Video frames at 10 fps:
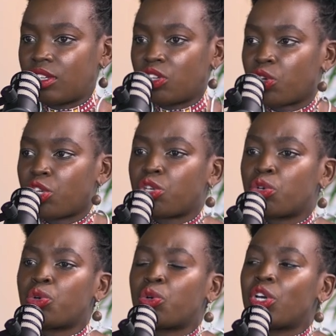You know,
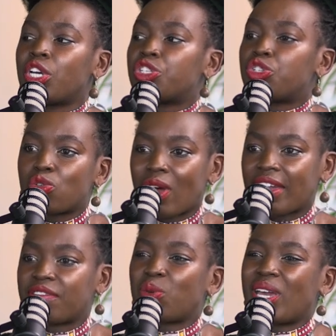you
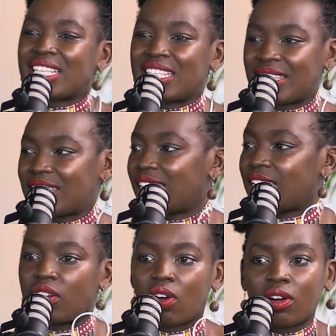strive to exist
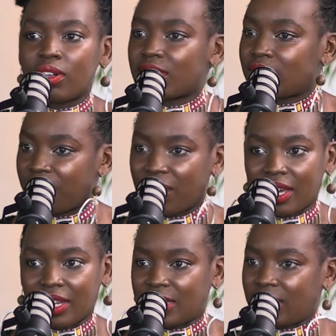in all
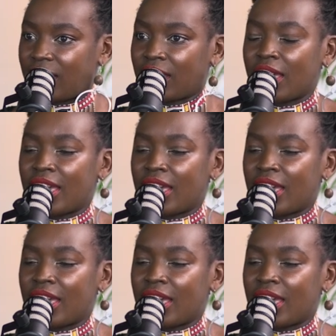difficulty.